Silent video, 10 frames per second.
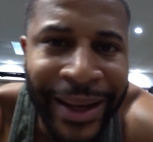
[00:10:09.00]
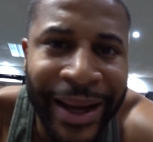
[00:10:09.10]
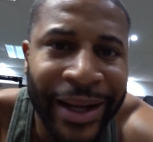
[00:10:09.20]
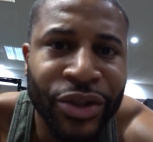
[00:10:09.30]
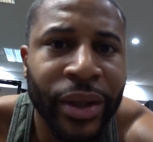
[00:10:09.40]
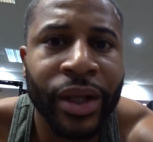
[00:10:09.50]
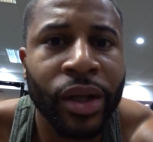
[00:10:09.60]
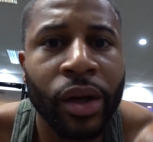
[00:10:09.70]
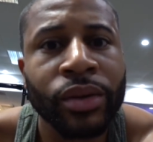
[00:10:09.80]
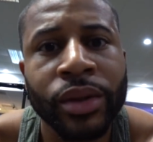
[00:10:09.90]
got a trainer
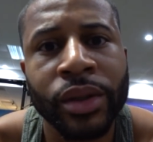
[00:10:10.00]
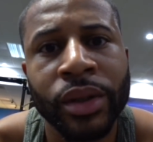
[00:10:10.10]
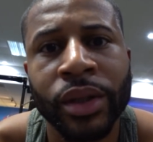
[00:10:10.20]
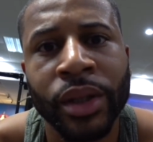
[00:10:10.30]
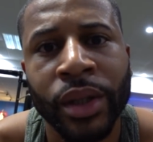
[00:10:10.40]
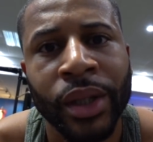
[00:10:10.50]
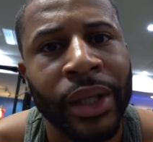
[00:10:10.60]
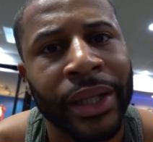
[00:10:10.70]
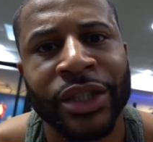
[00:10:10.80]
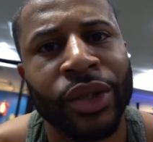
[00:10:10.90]
though.
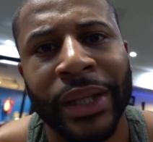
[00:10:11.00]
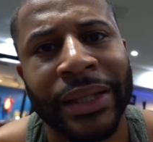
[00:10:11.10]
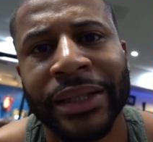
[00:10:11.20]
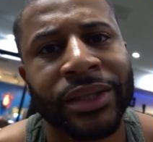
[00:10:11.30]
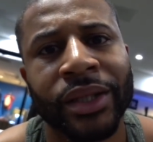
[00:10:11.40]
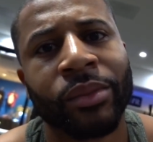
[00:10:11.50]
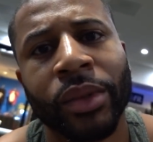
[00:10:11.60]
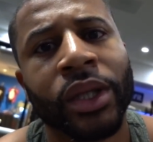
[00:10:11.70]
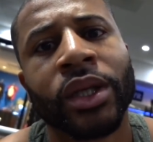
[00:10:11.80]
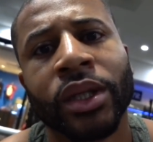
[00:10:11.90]
She don't like listening to me.